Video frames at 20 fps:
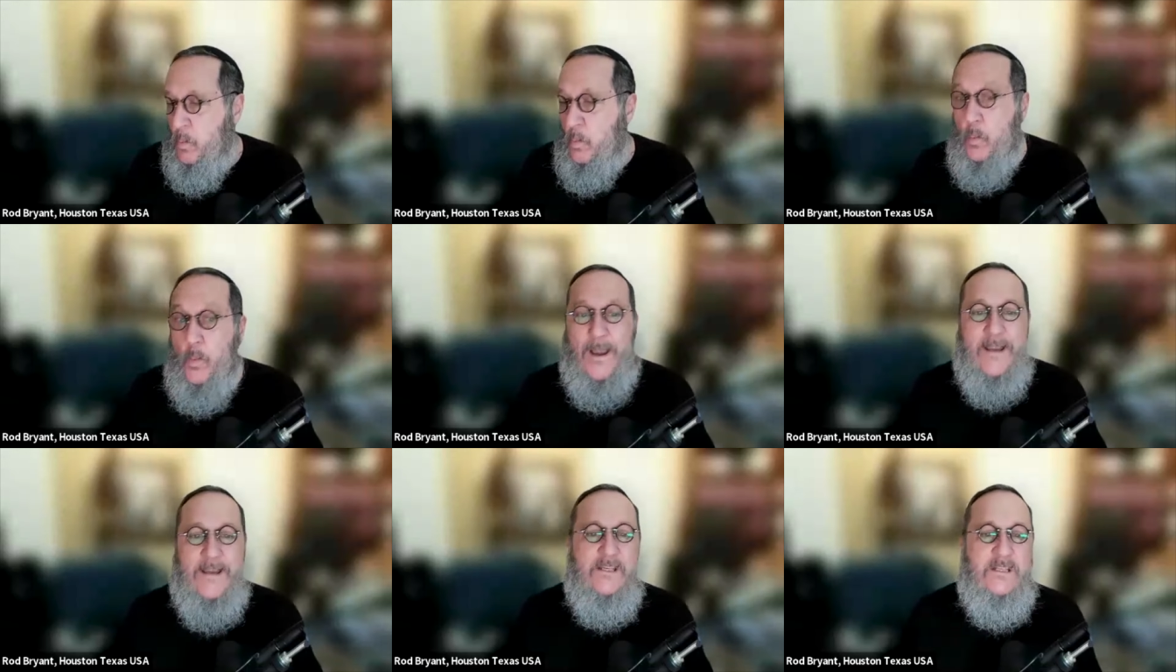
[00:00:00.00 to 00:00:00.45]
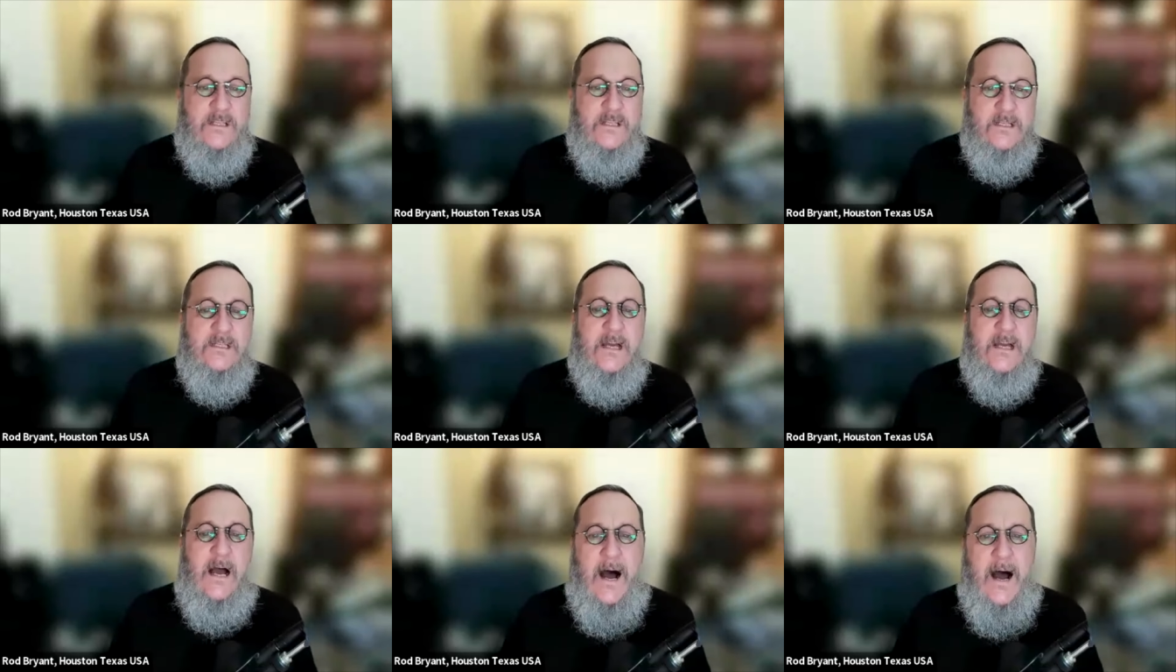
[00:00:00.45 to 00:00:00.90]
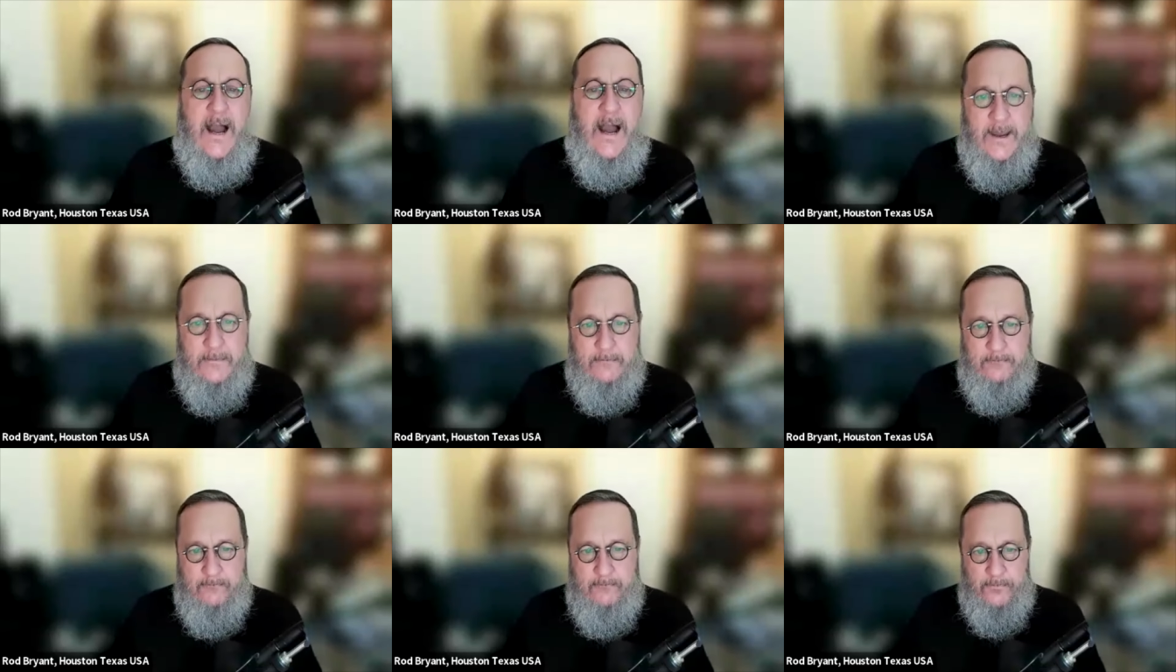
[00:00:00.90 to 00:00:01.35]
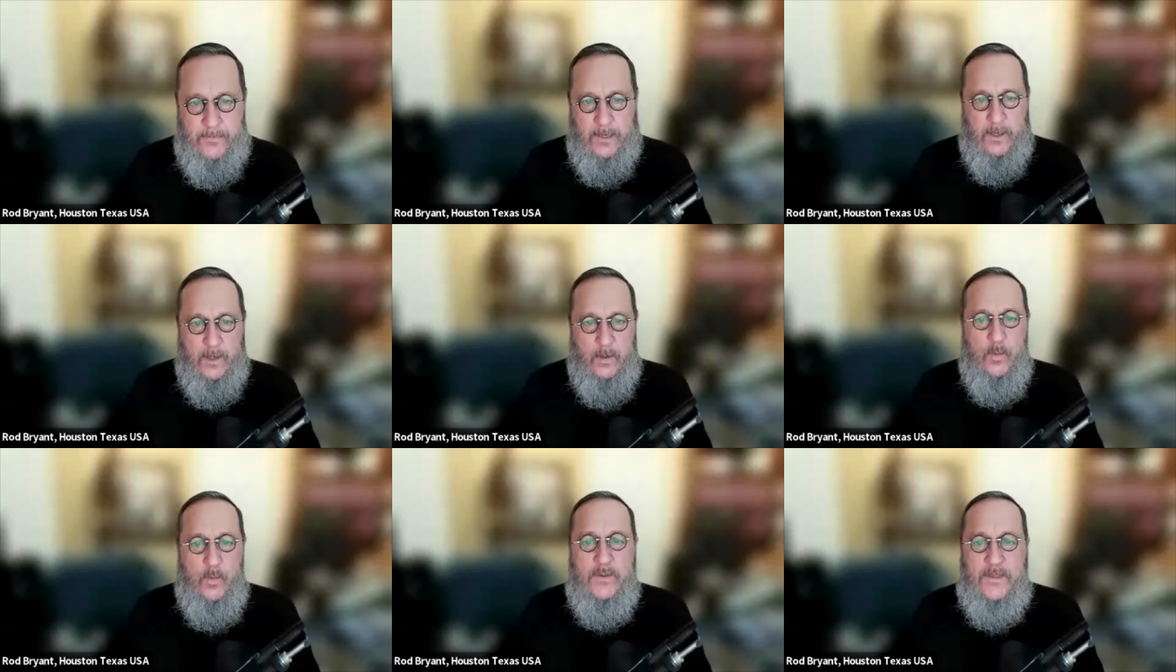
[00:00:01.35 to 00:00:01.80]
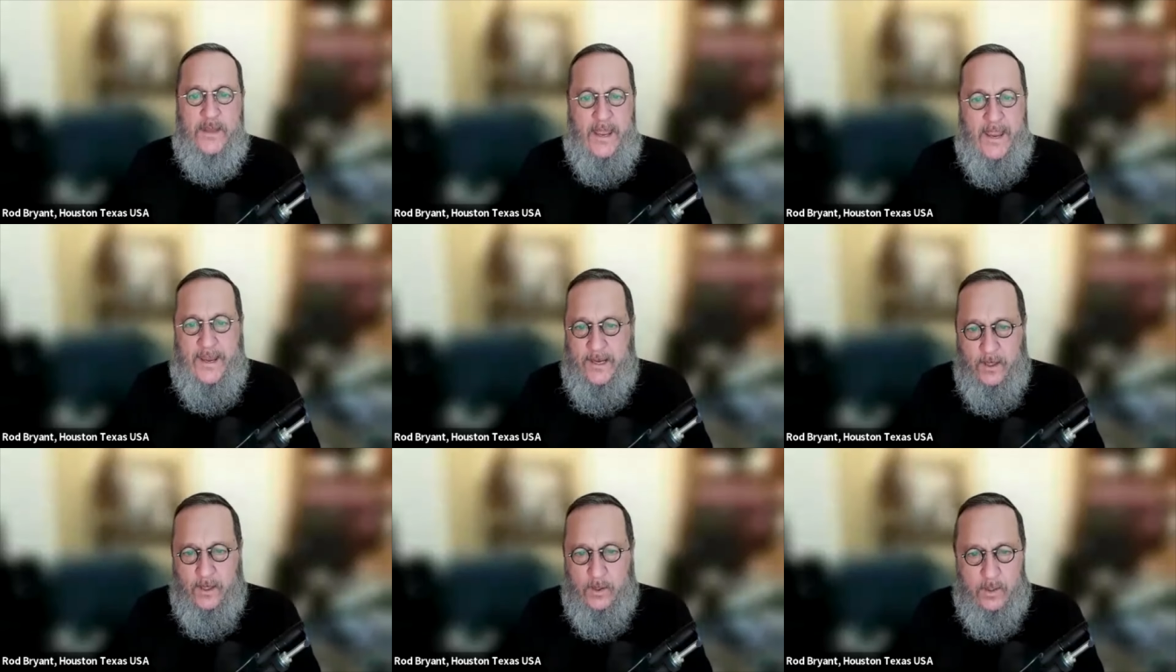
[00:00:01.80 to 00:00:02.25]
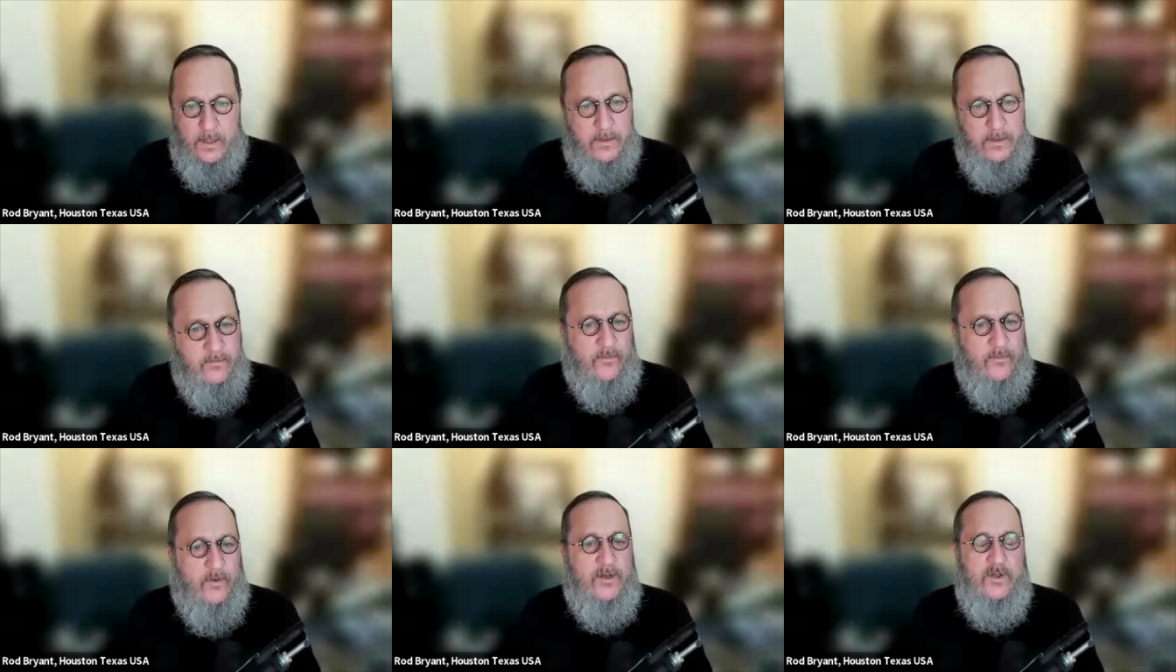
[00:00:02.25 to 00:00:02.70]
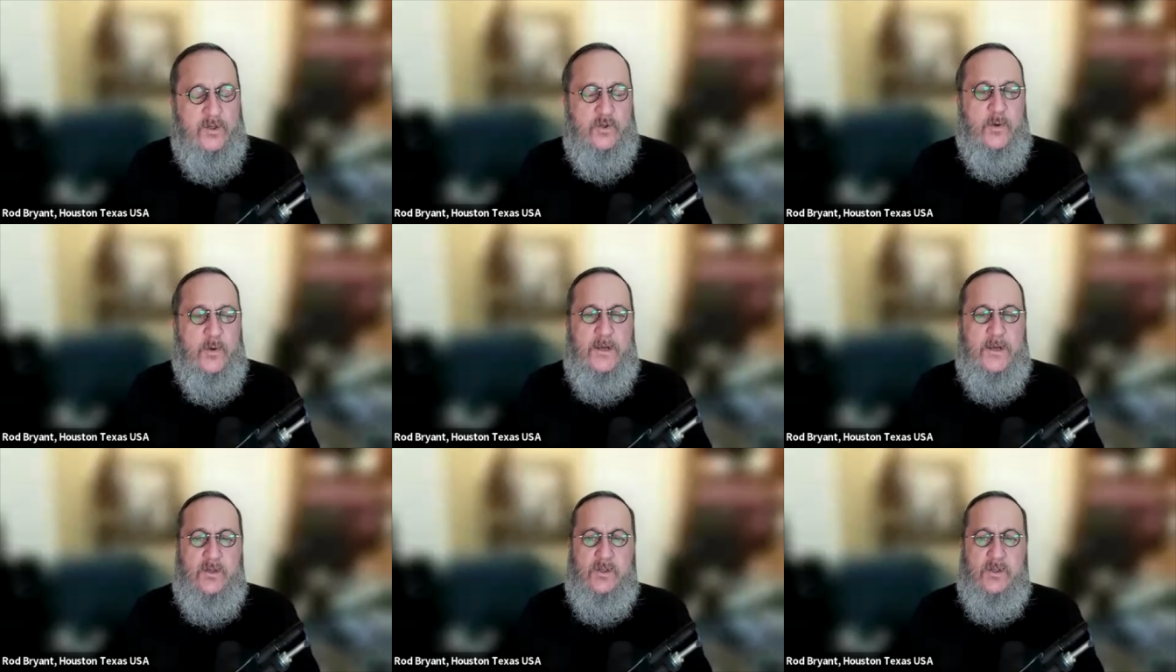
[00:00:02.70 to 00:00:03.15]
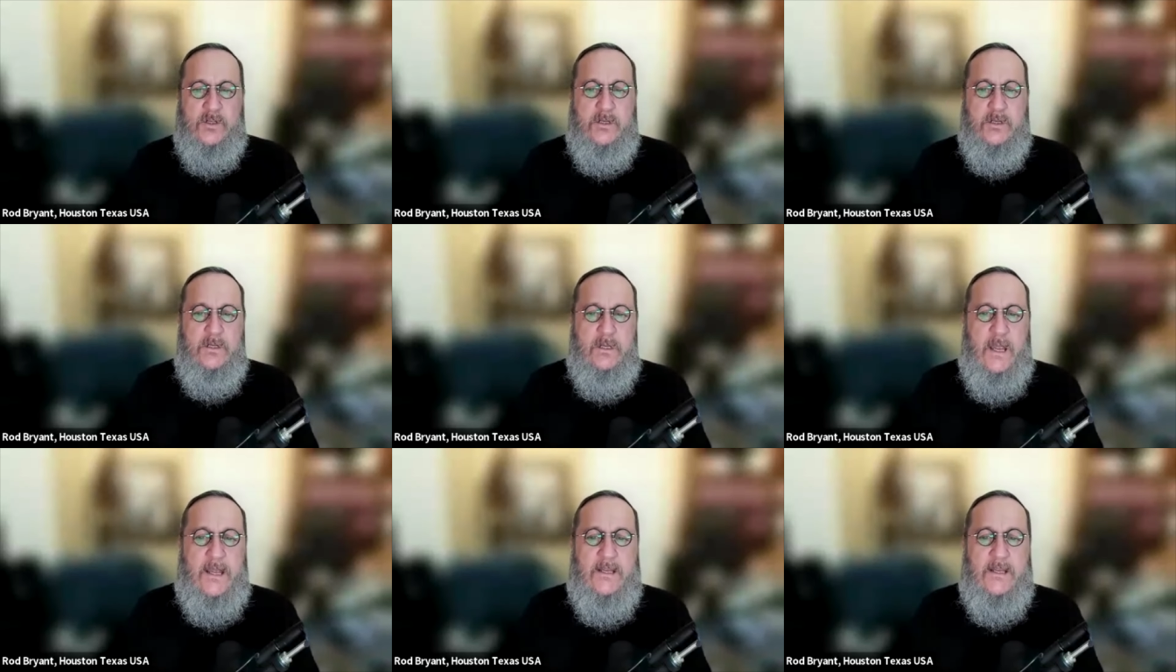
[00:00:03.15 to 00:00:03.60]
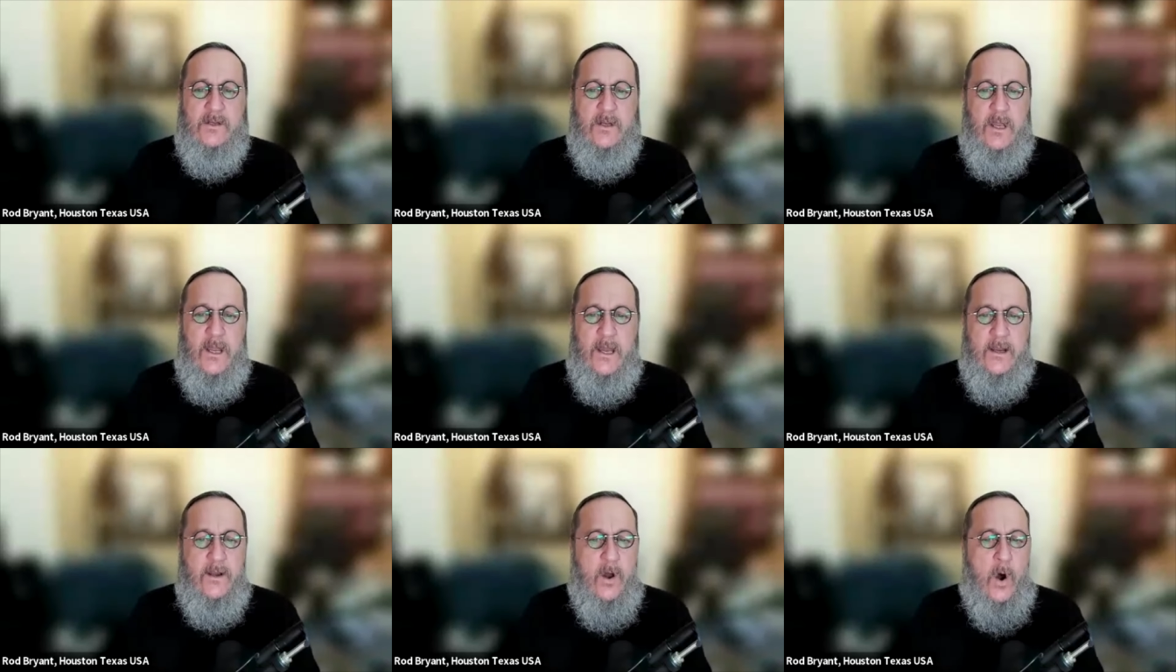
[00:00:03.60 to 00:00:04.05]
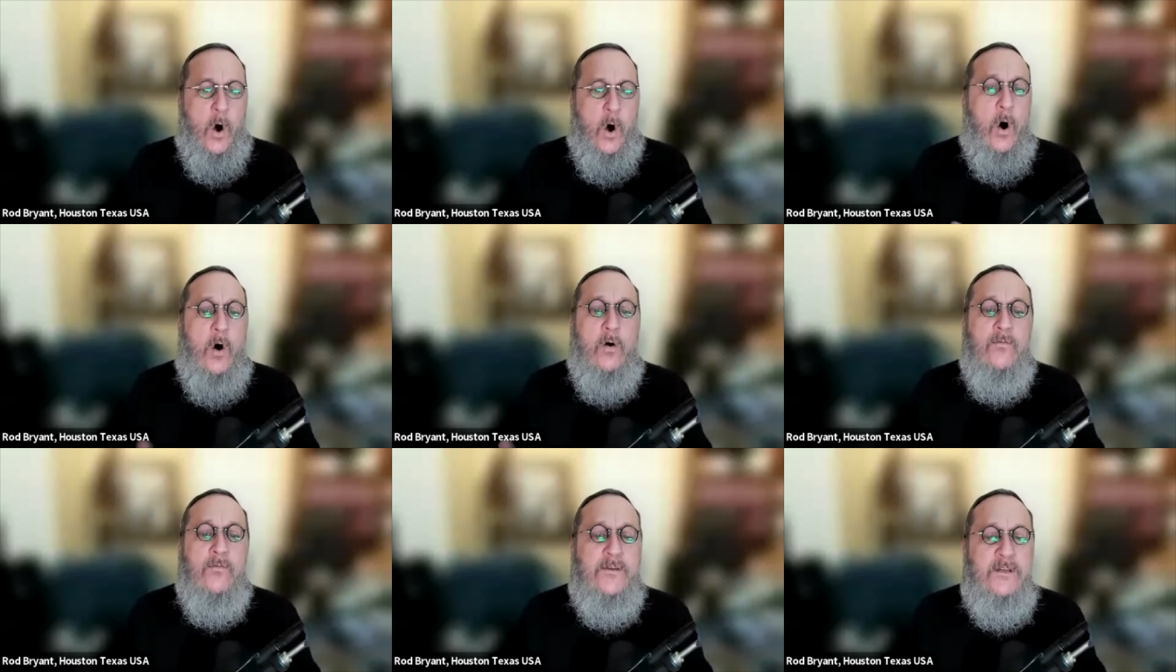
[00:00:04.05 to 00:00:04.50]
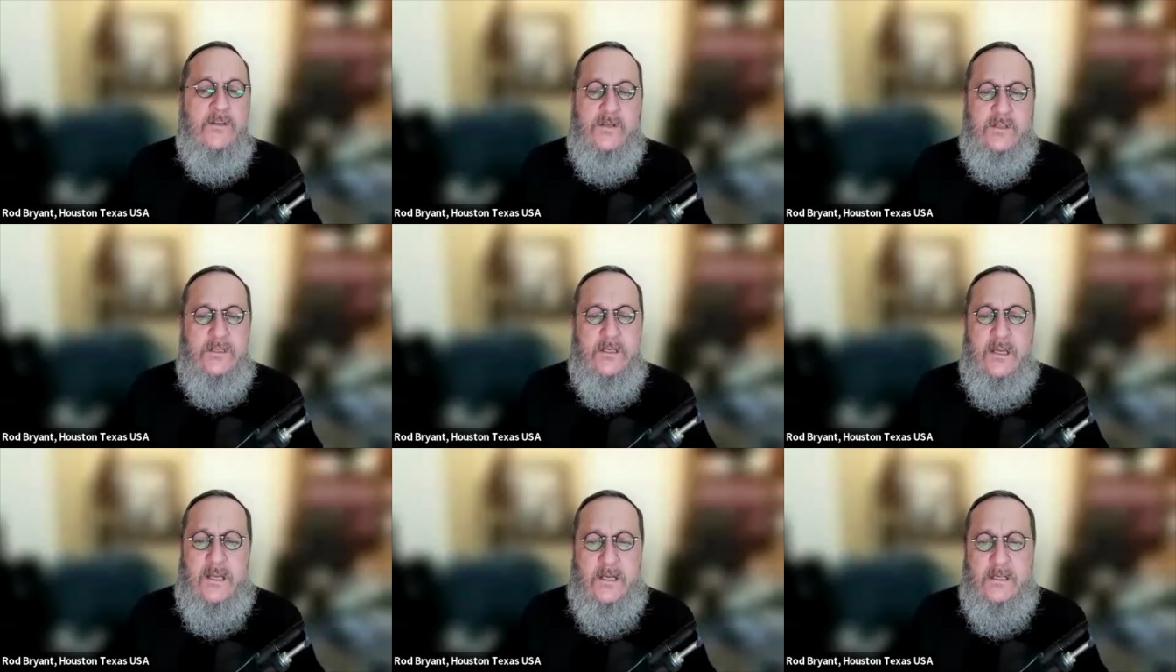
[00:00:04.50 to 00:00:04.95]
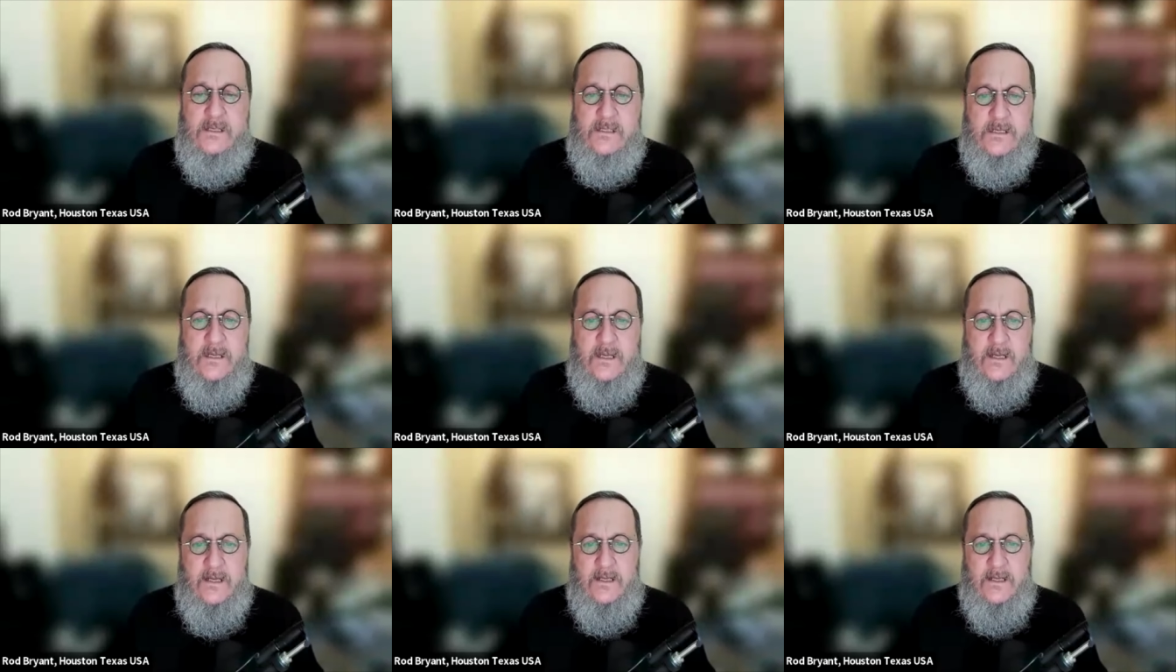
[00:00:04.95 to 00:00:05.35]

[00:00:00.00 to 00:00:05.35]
waste time with anger and frustration and and all these things